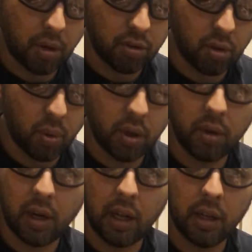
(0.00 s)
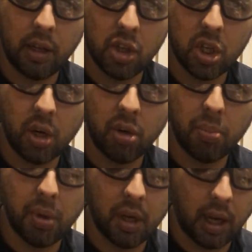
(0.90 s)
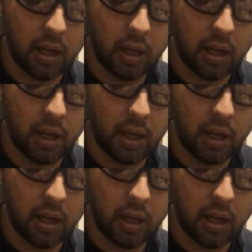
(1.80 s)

also go on there and share your pick.